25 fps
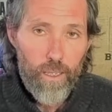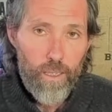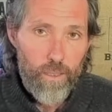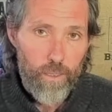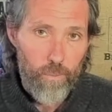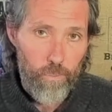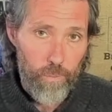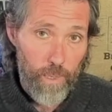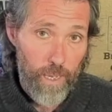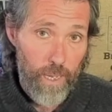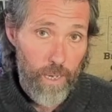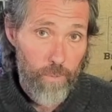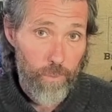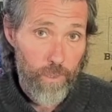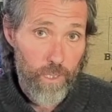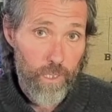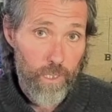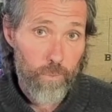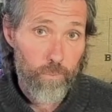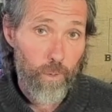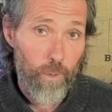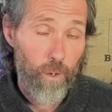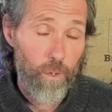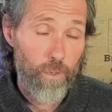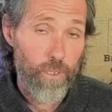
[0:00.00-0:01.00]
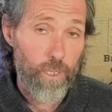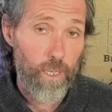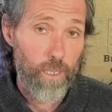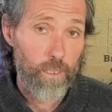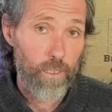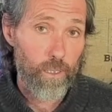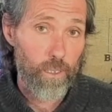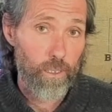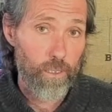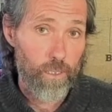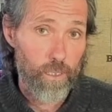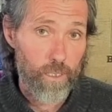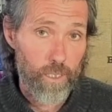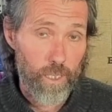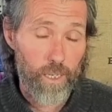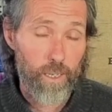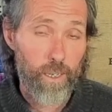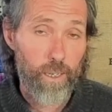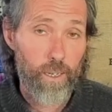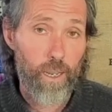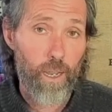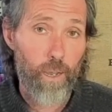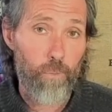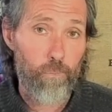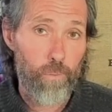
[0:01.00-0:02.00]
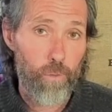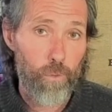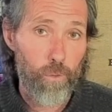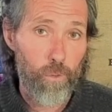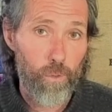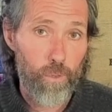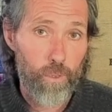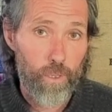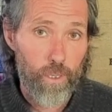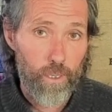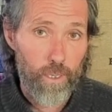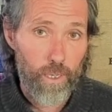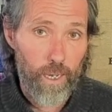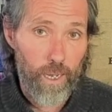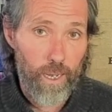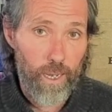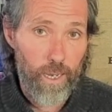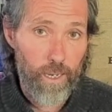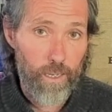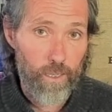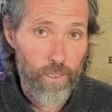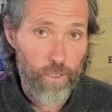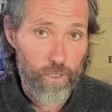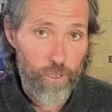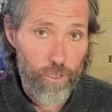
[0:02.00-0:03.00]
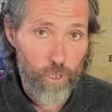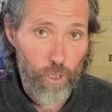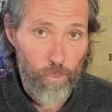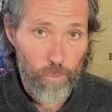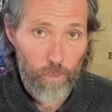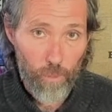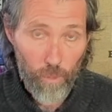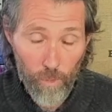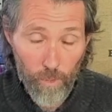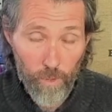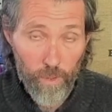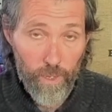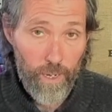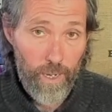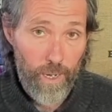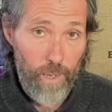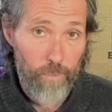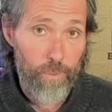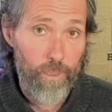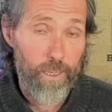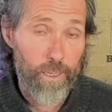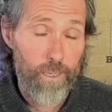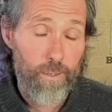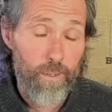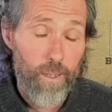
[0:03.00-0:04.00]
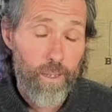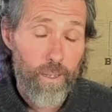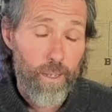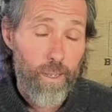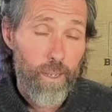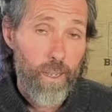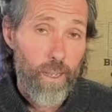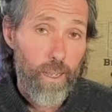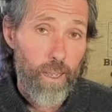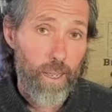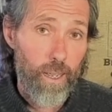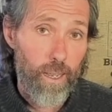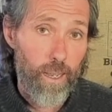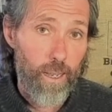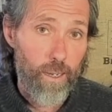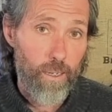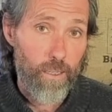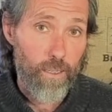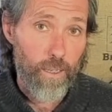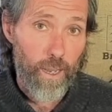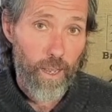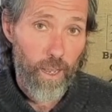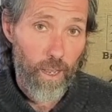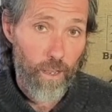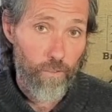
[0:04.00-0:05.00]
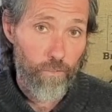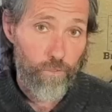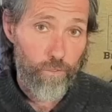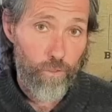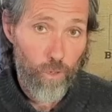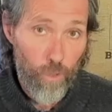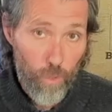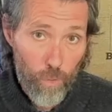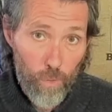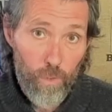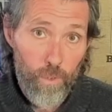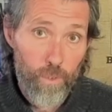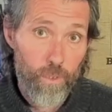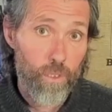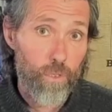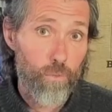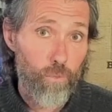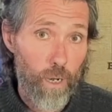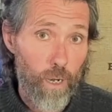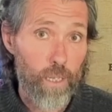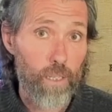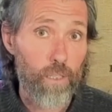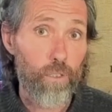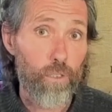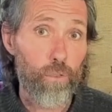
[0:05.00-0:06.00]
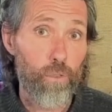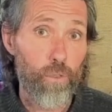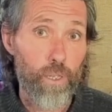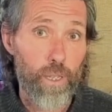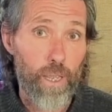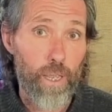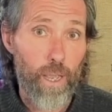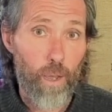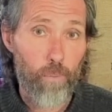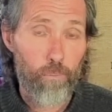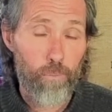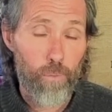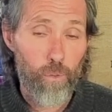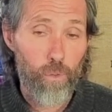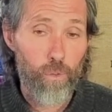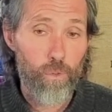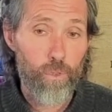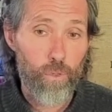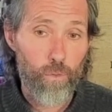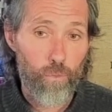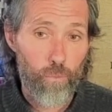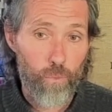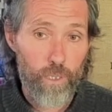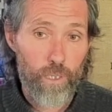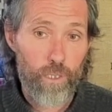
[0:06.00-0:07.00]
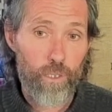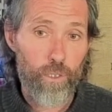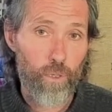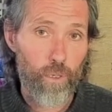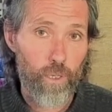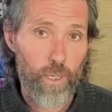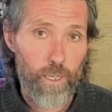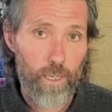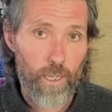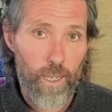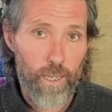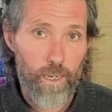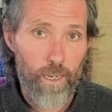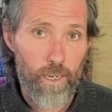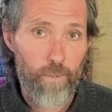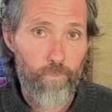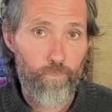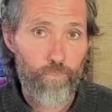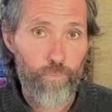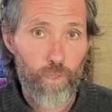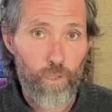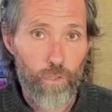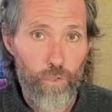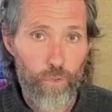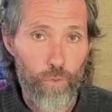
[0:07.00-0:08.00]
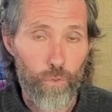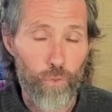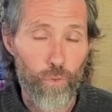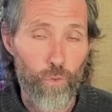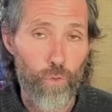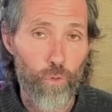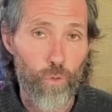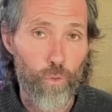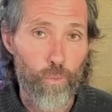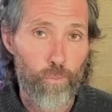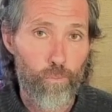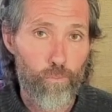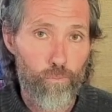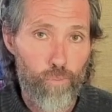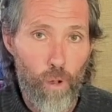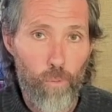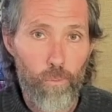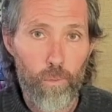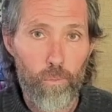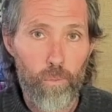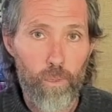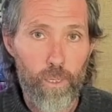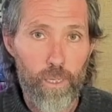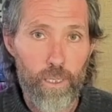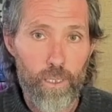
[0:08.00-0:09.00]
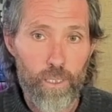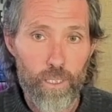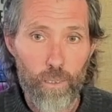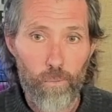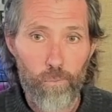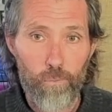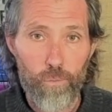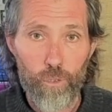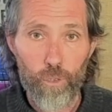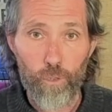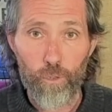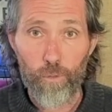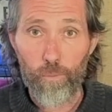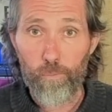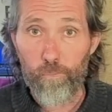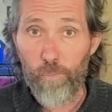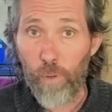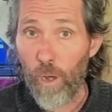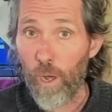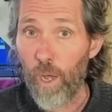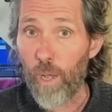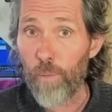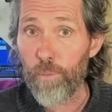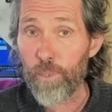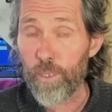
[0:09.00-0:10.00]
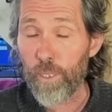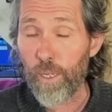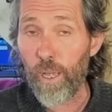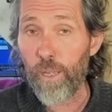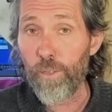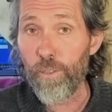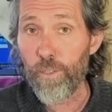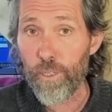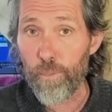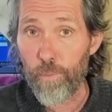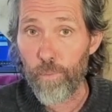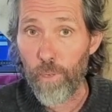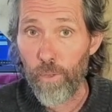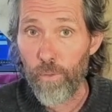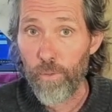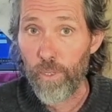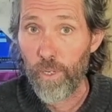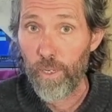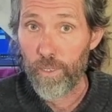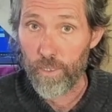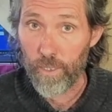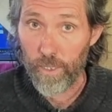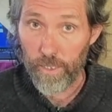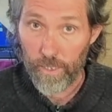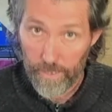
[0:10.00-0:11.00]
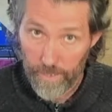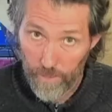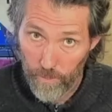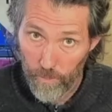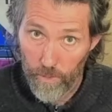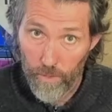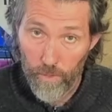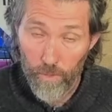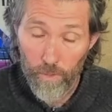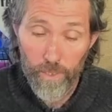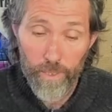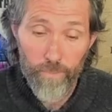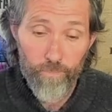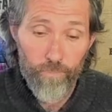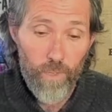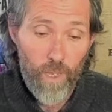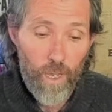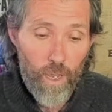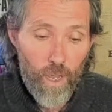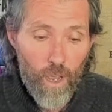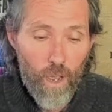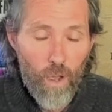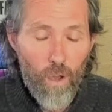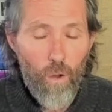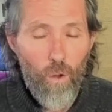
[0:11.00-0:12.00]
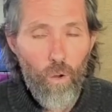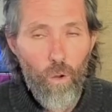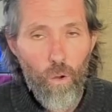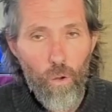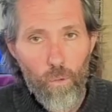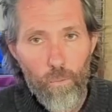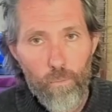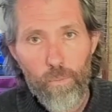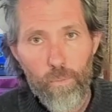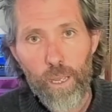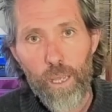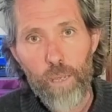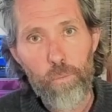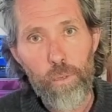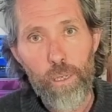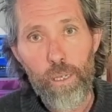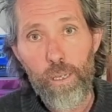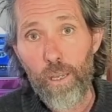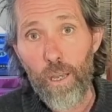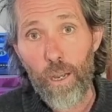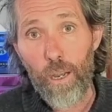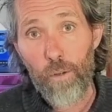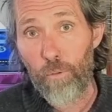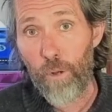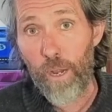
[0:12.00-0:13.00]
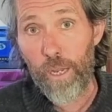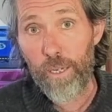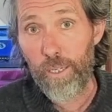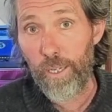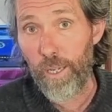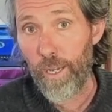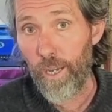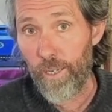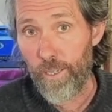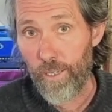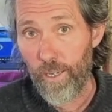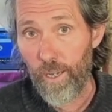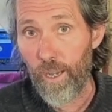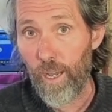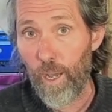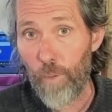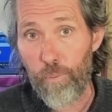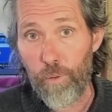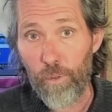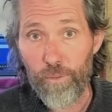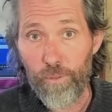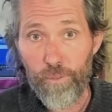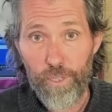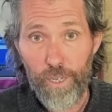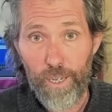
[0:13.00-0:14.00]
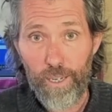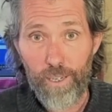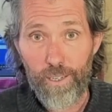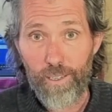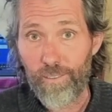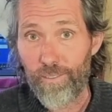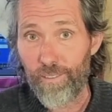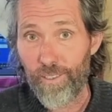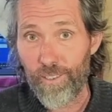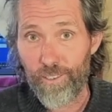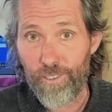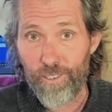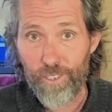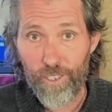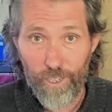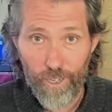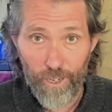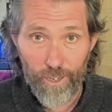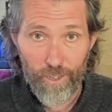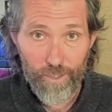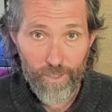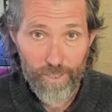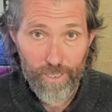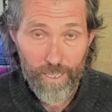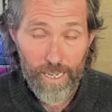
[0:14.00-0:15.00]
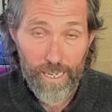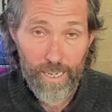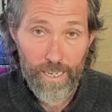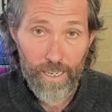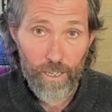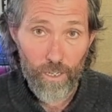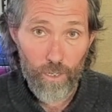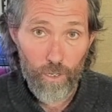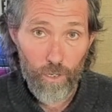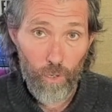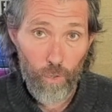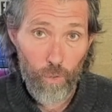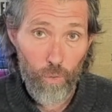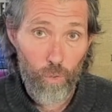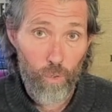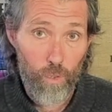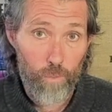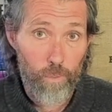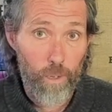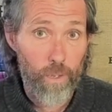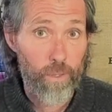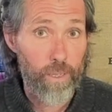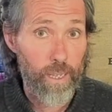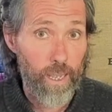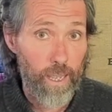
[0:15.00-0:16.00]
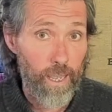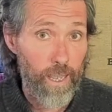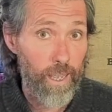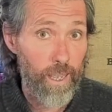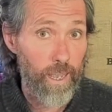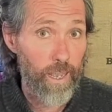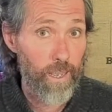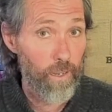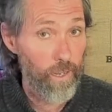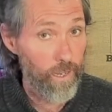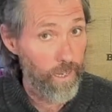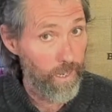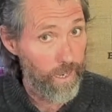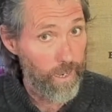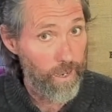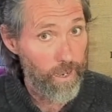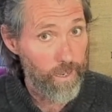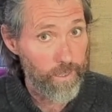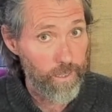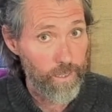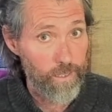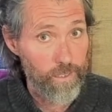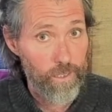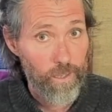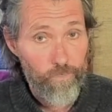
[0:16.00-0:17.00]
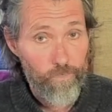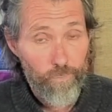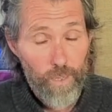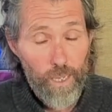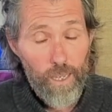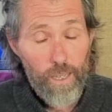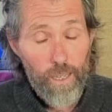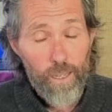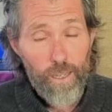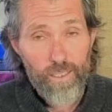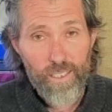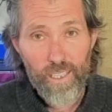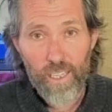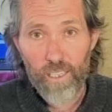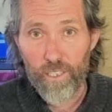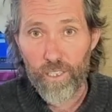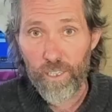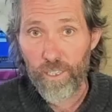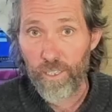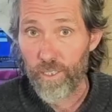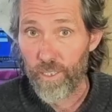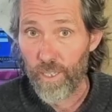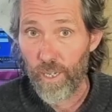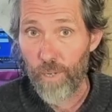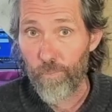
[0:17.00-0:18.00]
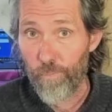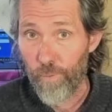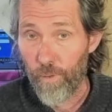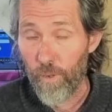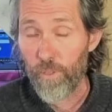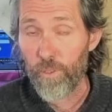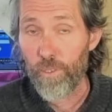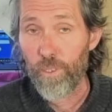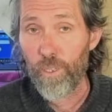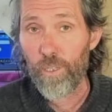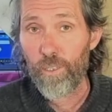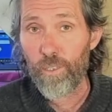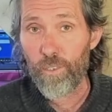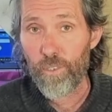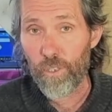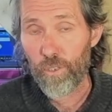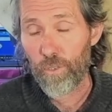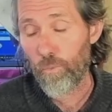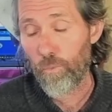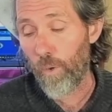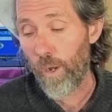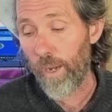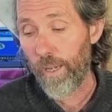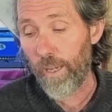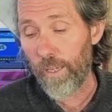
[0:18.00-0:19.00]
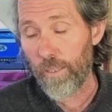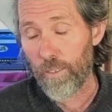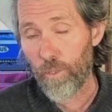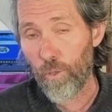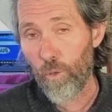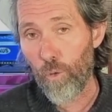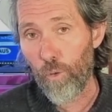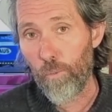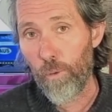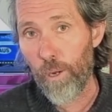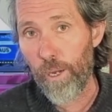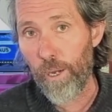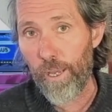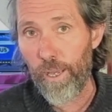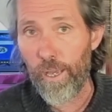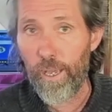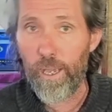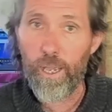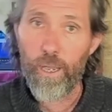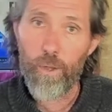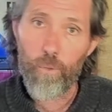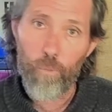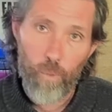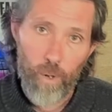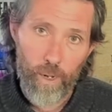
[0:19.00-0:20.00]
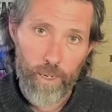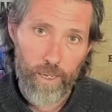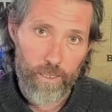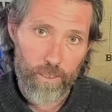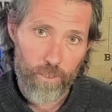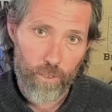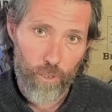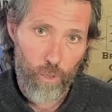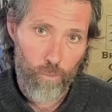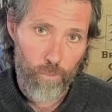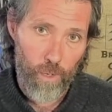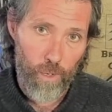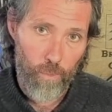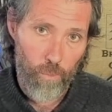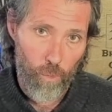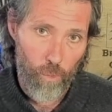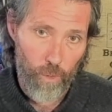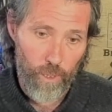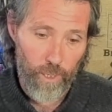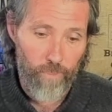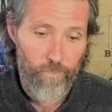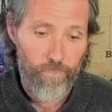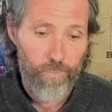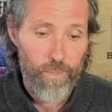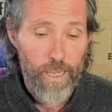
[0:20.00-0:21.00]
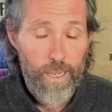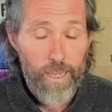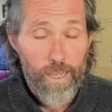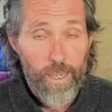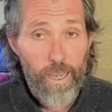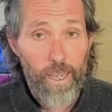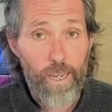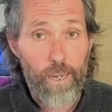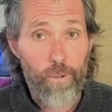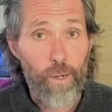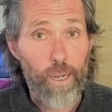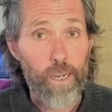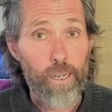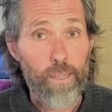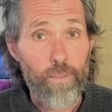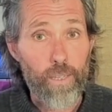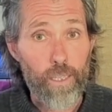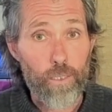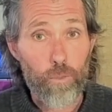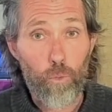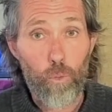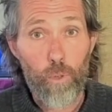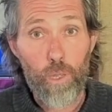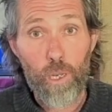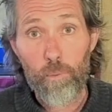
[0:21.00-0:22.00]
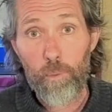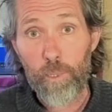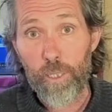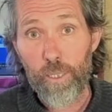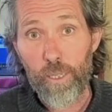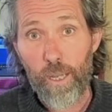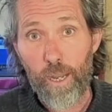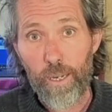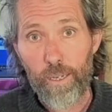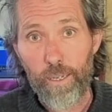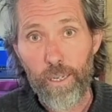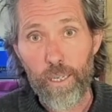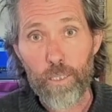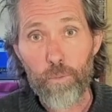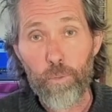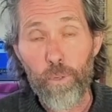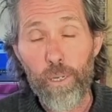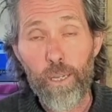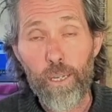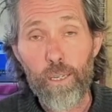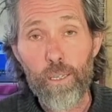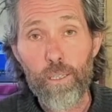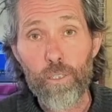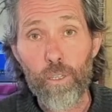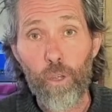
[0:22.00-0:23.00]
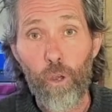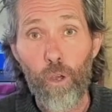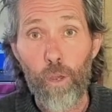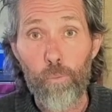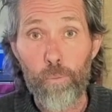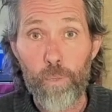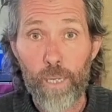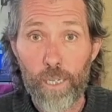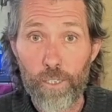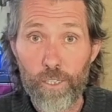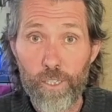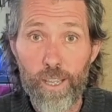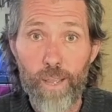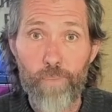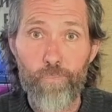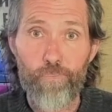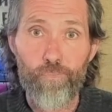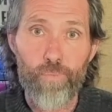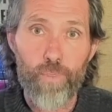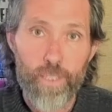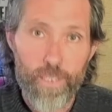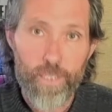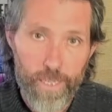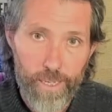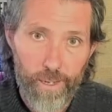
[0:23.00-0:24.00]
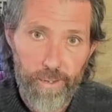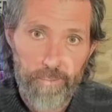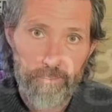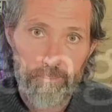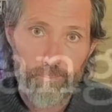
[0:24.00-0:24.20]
The plan with this project is to take an outboard and stop all of that happening and have coolant running through the outboard, recirculating through probably some sort of pipes under the boat as like keel cooling, or maybe a radiator up on deck that's, you know, getting cooled by the air like a car does. Essentially the same process, just one gets cooled by air, one gets cooled by water. Anyway, that's what we're going to be starting next week, so I hope to catch you then. See ya.